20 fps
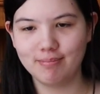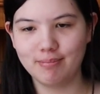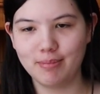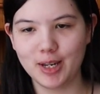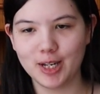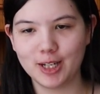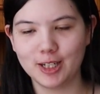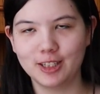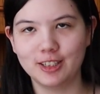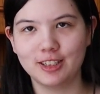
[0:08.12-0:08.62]

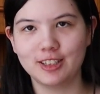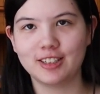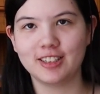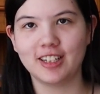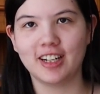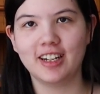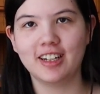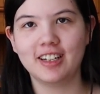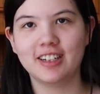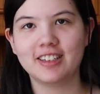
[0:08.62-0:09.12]
because
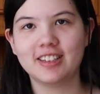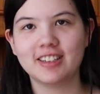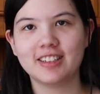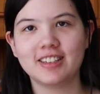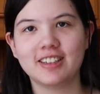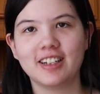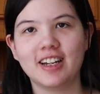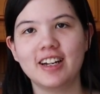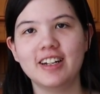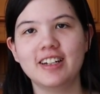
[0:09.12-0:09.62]
I
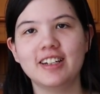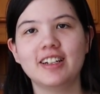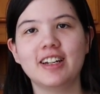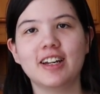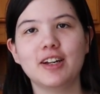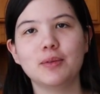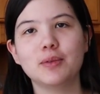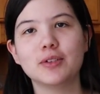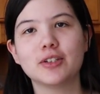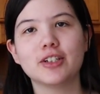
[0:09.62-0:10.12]
decided
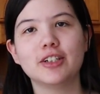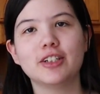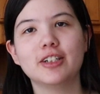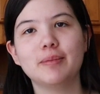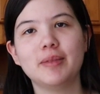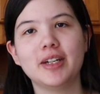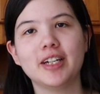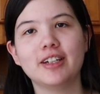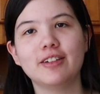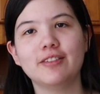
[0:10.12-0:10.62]
I was going to
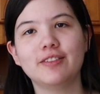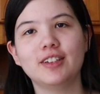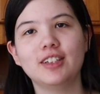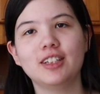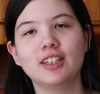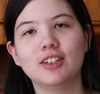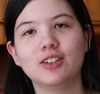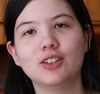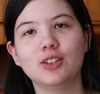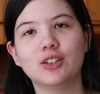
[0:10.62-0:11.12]
make a
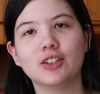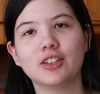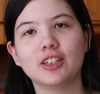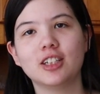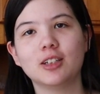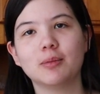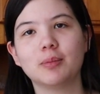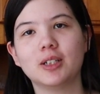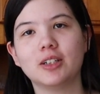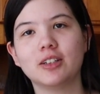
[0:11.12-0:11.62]
video
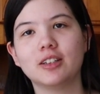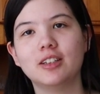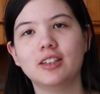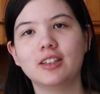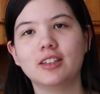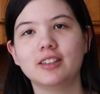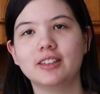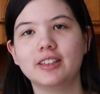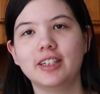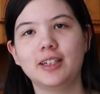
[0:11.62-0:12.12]
talking about
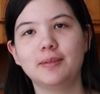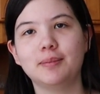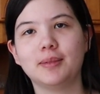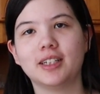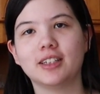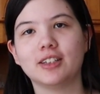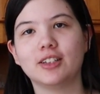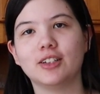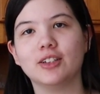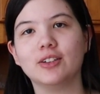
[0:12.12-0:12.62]
the
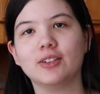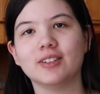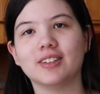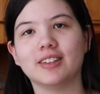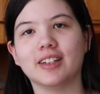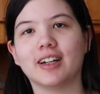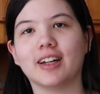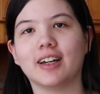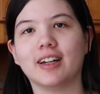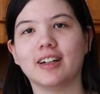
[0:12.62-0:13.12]
Sandman coat
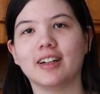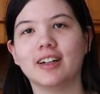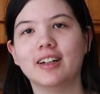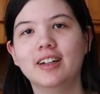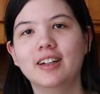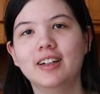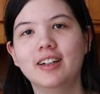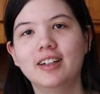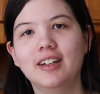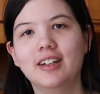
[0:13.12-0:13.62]
that I
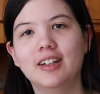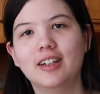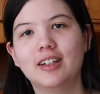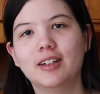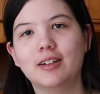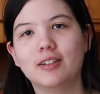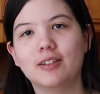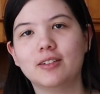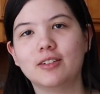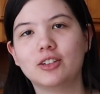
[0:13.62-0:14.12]

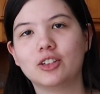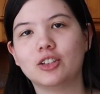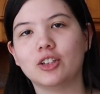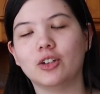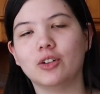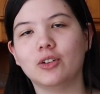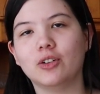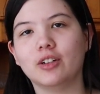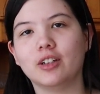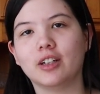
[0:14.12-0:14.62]

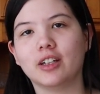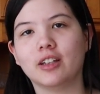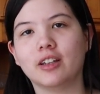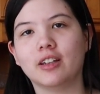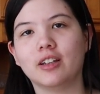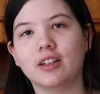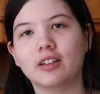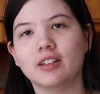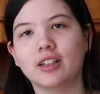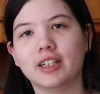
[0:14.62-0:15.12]
showed
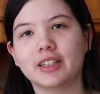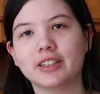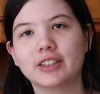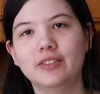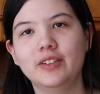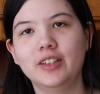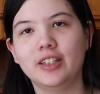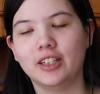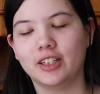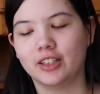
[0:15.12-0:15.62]
in the last
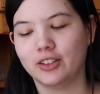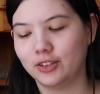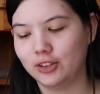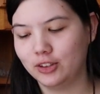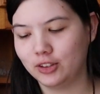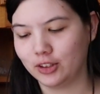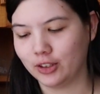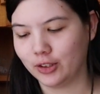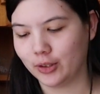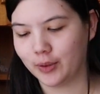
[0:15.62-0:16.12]
video.
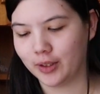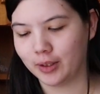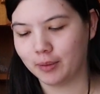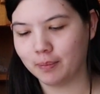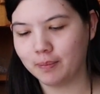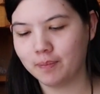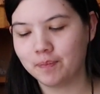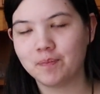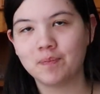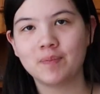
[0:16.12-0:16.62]

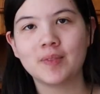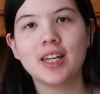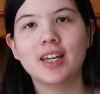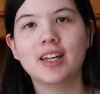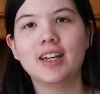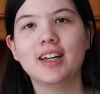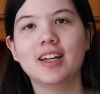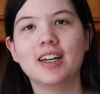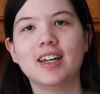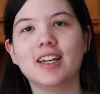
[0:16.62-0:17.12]
So
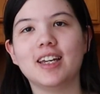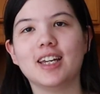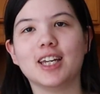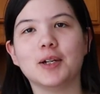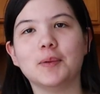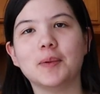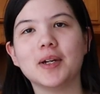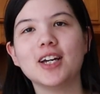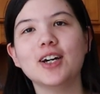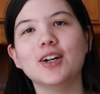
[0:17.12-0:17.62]

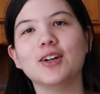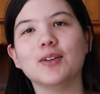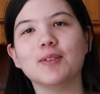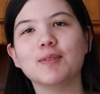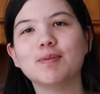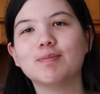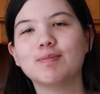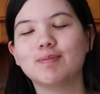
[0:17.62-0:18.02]
here we go.